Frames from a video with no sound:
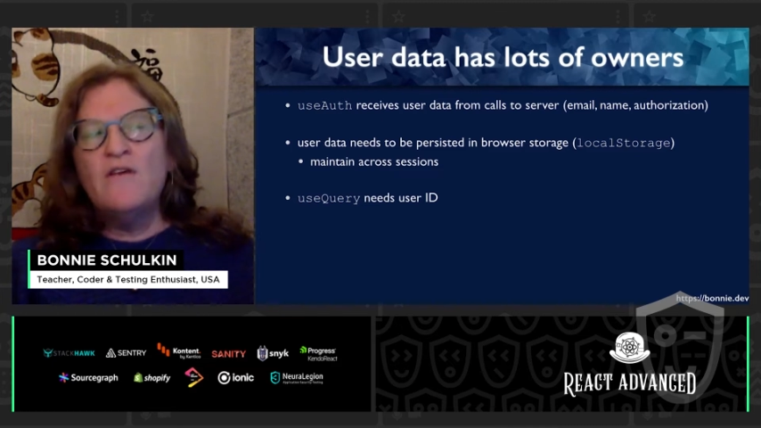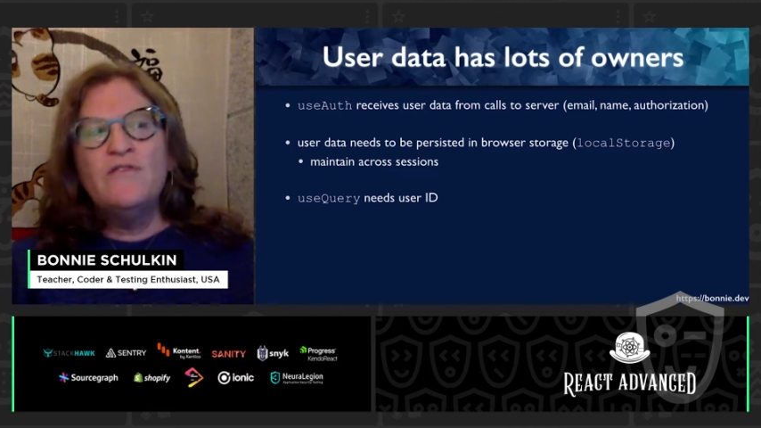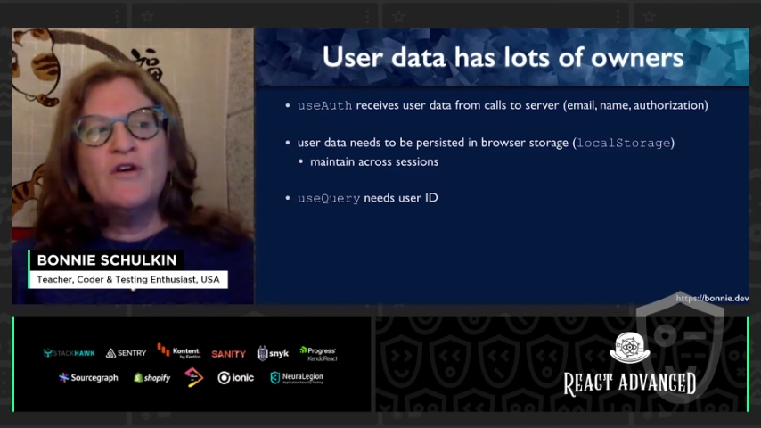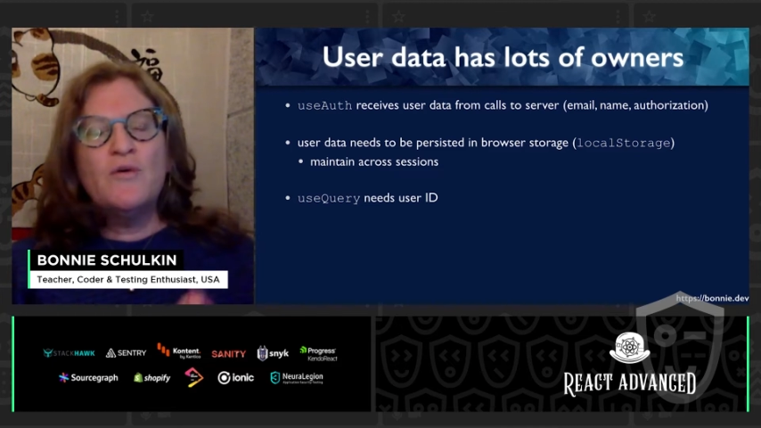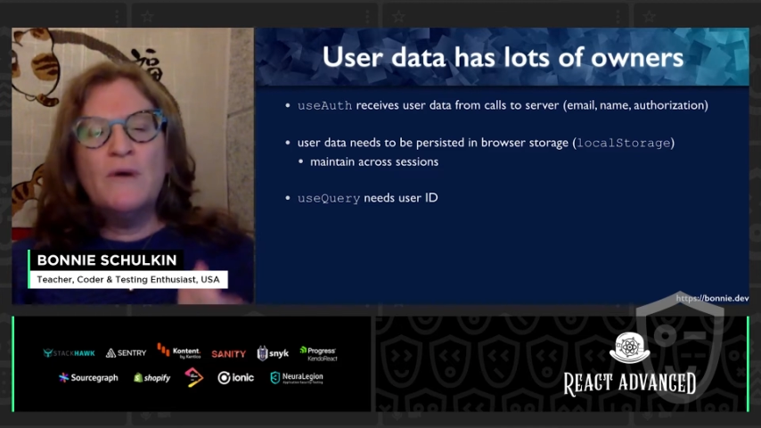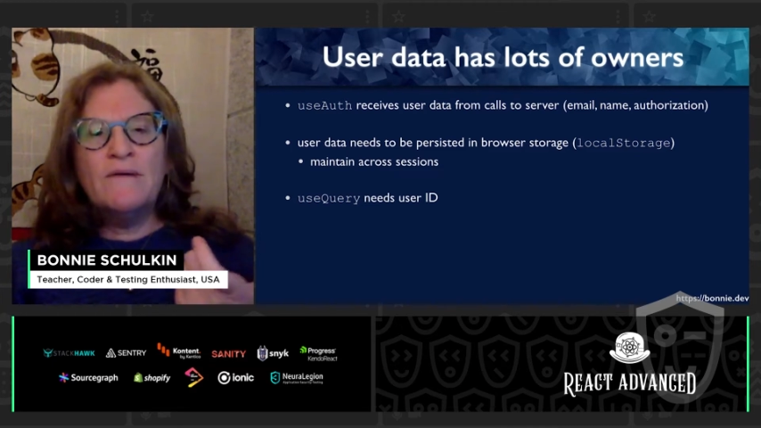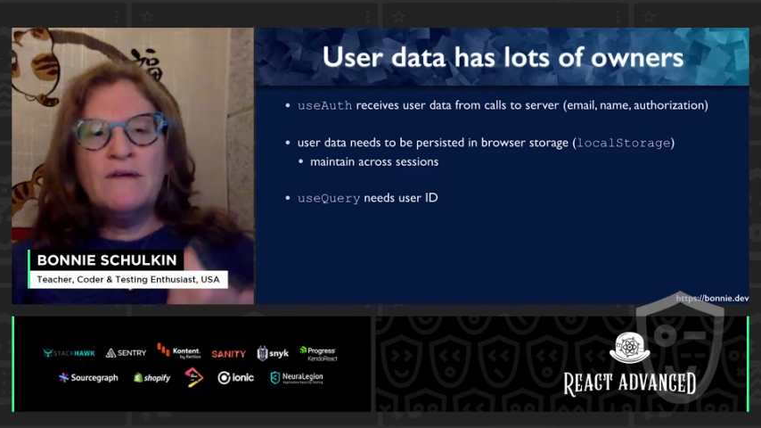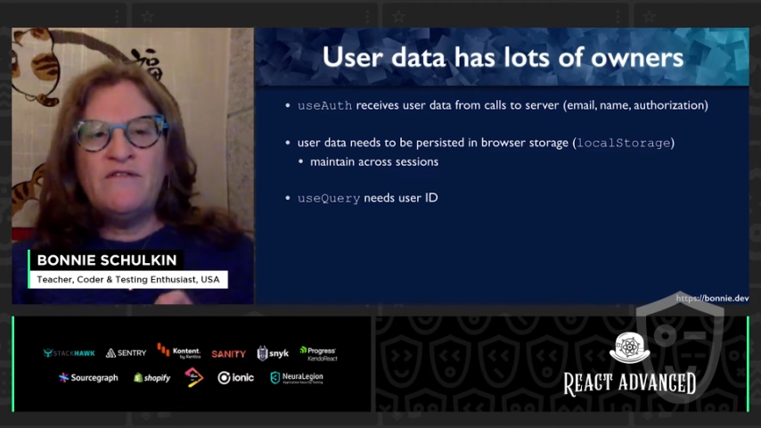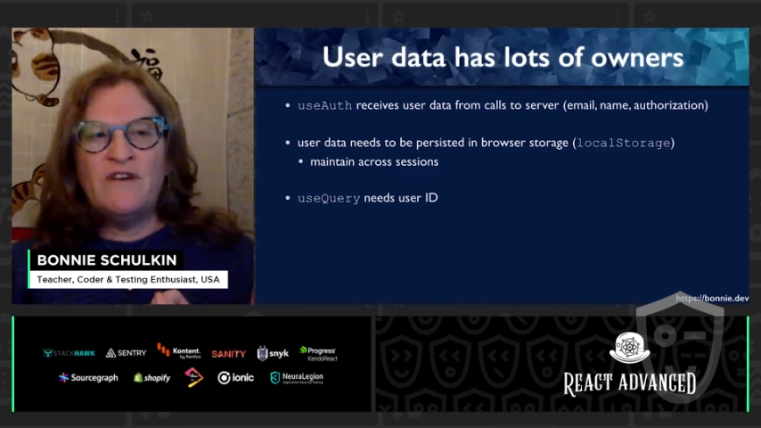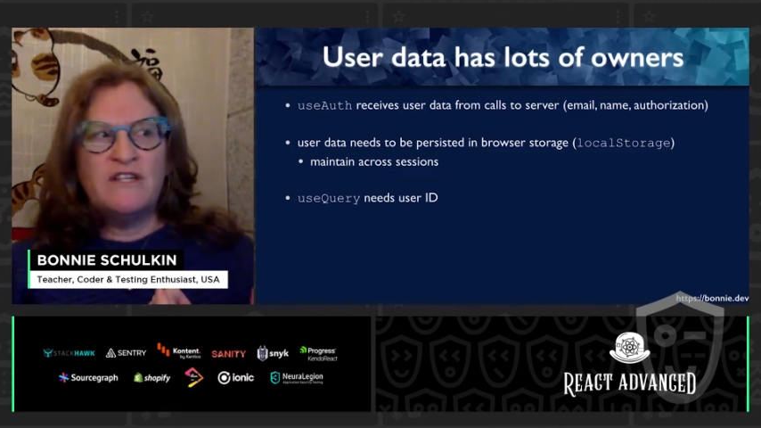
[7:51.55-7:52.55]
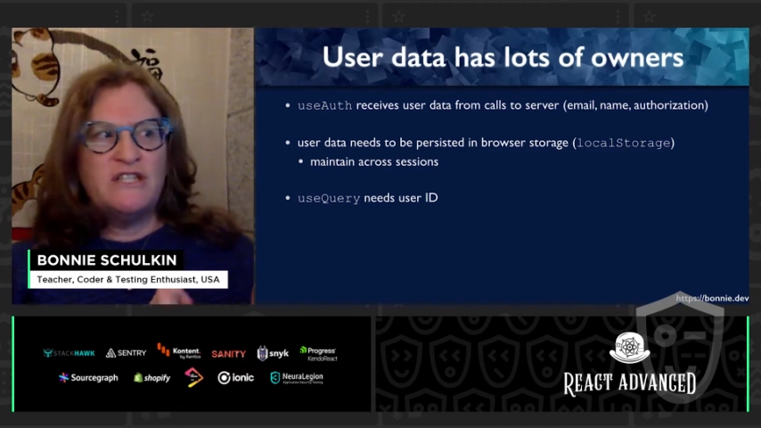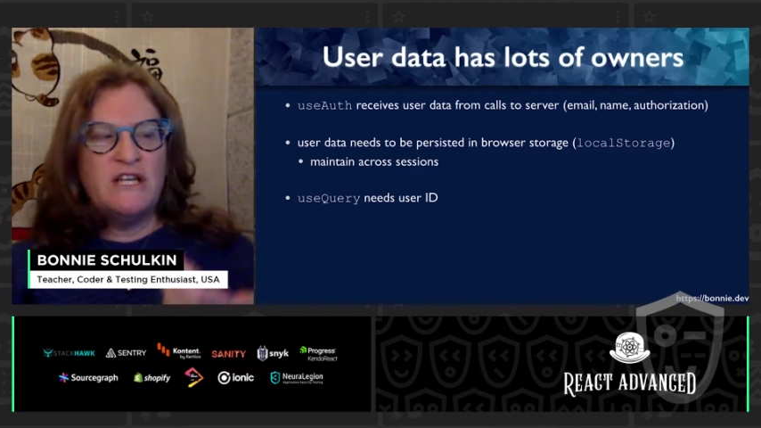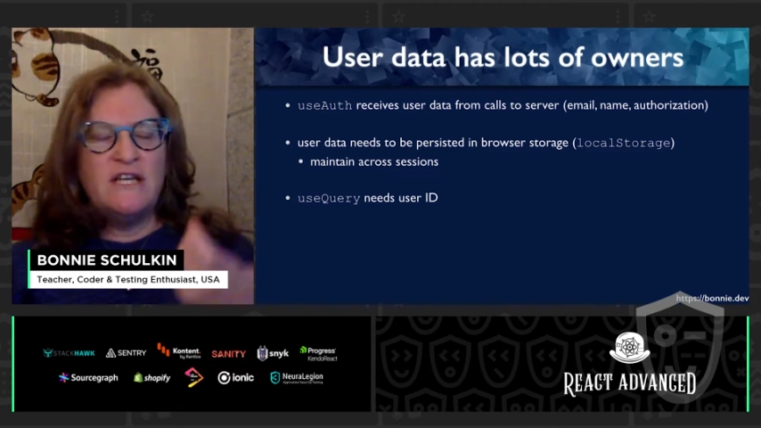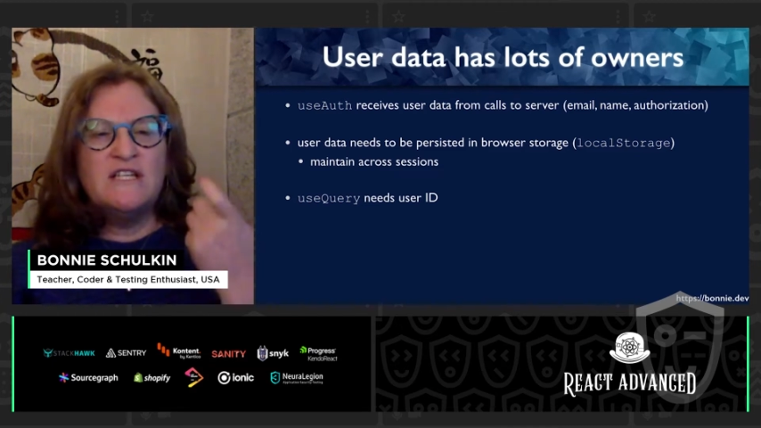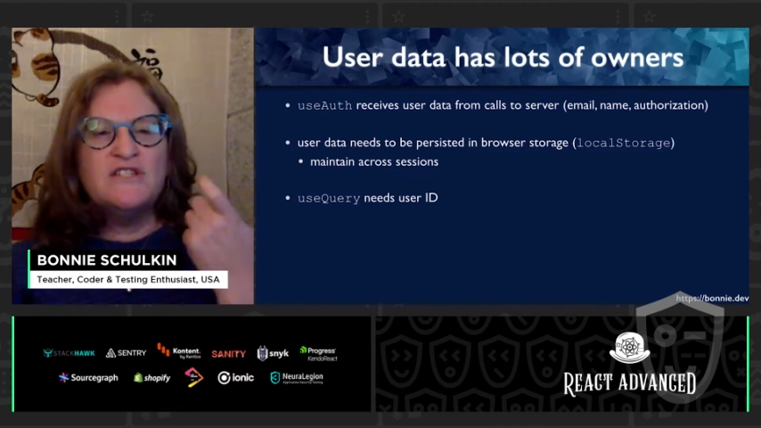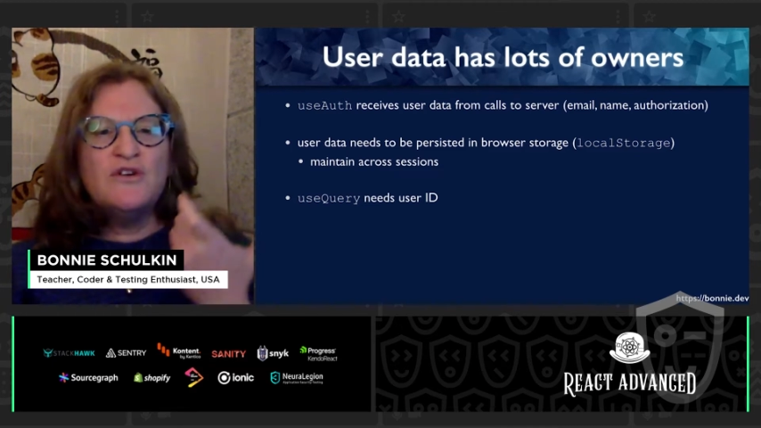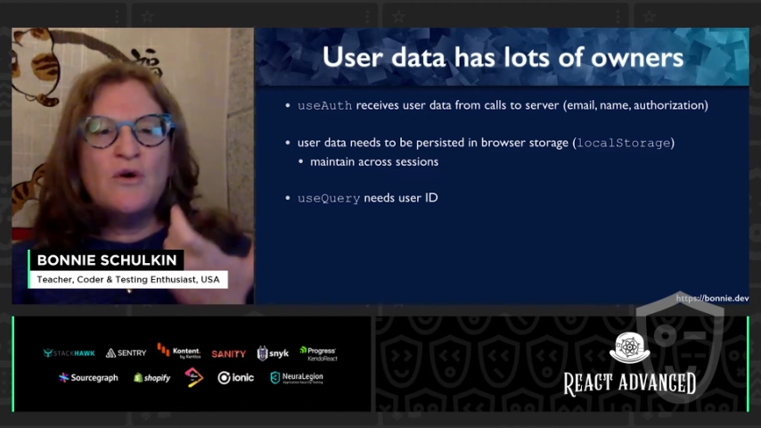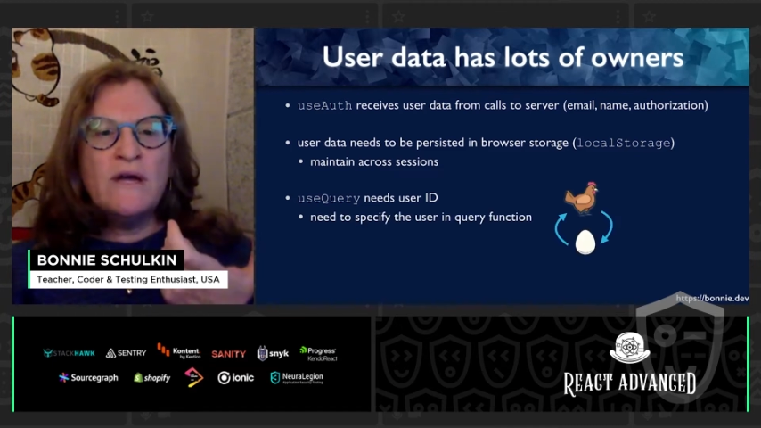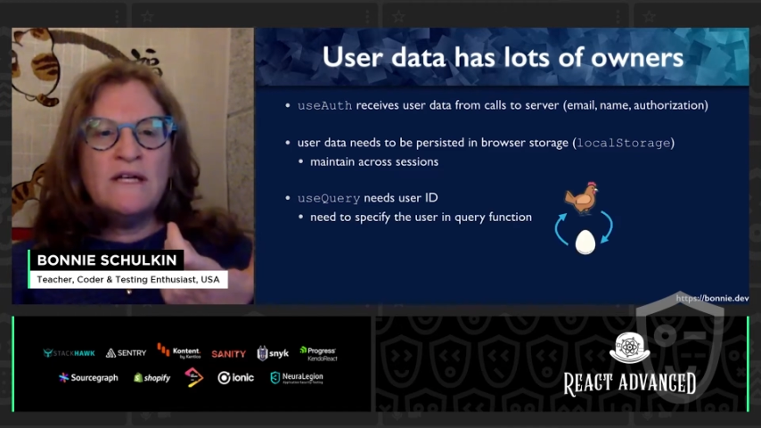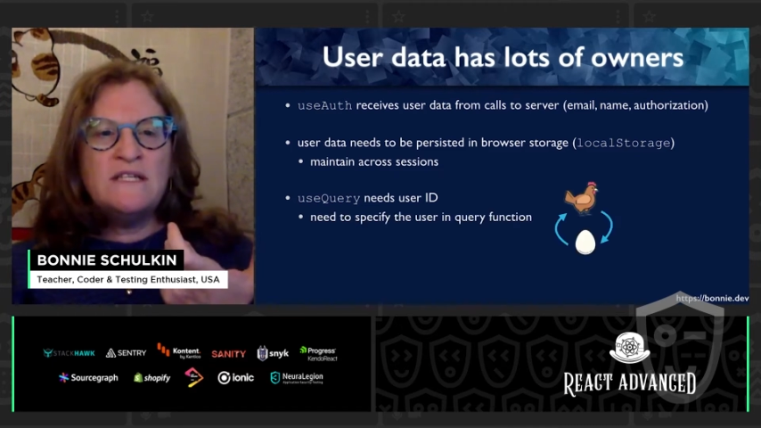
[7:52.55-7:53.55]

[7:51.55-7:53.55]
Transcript: The query function is going